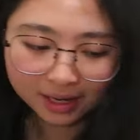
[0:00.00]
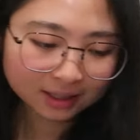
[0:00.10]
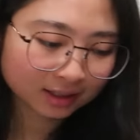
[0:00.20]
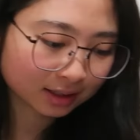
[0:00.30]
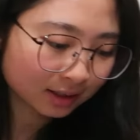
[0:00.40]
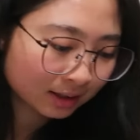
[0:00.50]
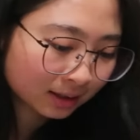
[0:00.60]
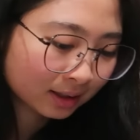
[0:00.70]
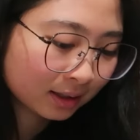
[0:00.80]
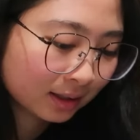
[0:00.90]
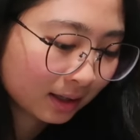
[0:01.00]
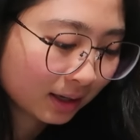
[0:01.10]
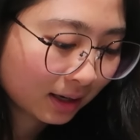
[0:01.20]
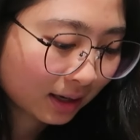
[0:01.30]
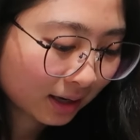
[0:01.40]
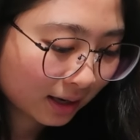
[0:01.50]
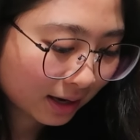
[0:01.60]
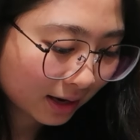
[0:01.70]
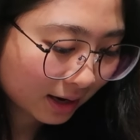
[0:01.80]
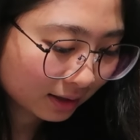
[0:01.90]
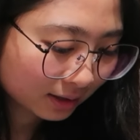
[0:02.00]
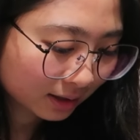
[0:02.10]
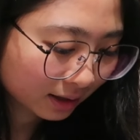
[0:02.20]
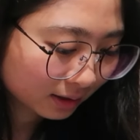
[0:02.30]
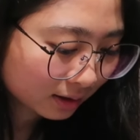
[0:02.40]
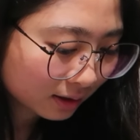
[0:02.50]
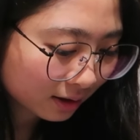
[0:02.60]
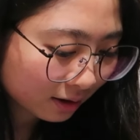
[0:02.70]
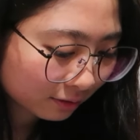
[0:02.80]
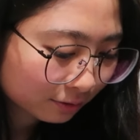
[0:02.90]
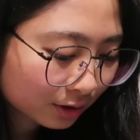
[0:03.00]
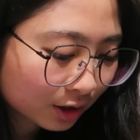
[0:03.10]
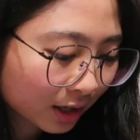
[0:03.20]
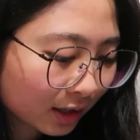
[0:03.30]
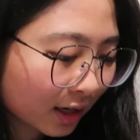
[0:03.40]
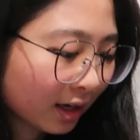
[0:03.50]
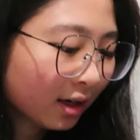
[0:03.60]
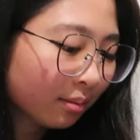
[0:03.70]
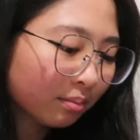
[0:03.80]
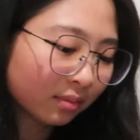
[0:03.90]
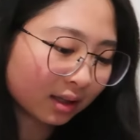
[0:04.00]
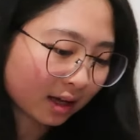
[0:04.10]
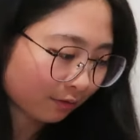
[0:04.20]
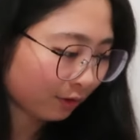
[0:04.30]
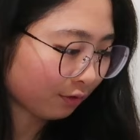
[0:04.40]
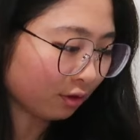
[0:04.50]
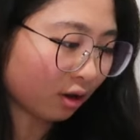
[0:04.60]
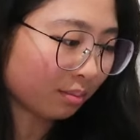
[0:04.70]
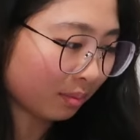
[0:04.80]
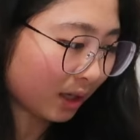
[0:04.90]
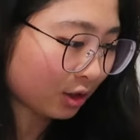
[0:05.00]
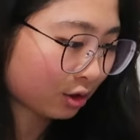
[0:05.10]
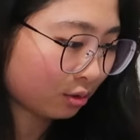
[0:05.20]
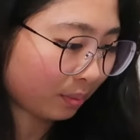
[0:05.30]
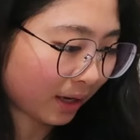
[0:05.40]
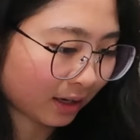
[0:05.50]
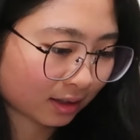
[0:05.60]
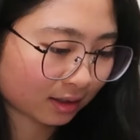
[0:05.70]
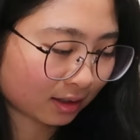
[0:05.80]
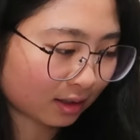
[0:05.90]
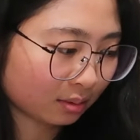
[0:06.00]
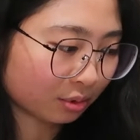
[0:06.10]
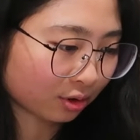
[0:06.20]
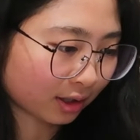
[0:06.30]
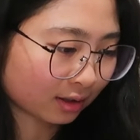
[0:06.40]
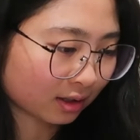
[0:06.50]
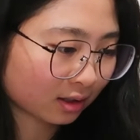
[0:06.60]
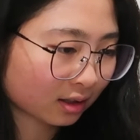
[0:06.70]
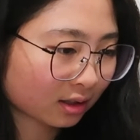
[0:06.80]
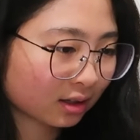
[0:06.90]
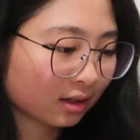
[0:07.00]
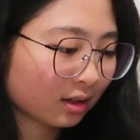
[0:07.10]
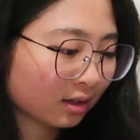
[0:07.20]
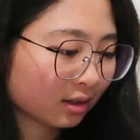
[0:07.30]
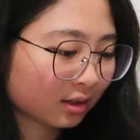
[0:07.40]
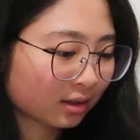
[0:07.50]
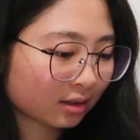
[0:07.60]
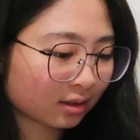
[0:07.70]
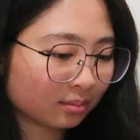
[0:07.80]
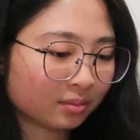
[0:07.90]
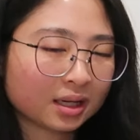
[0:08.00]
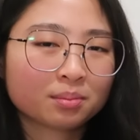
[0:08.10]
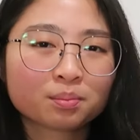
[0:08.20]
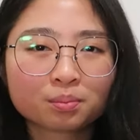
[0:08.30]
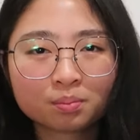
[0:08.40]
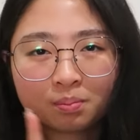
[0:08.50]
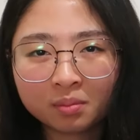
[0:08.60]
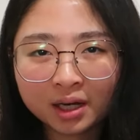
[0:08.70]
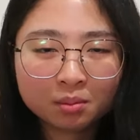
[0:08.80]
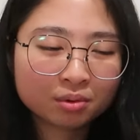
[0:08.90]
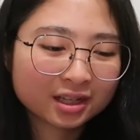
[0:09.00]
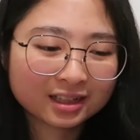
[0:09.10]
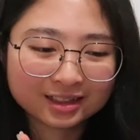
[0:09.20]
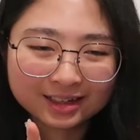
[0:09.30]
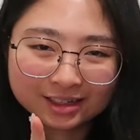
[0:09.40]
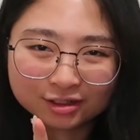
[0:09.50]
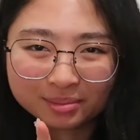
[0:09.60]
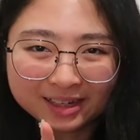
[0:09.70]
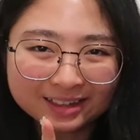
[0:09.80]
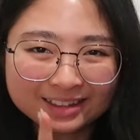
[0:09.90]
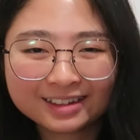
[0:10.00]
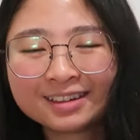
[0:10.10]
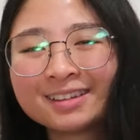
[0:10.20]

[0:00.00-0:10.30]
bag. And then after that, I am left with not much to pack anymore, I think. I might bring another extra bag,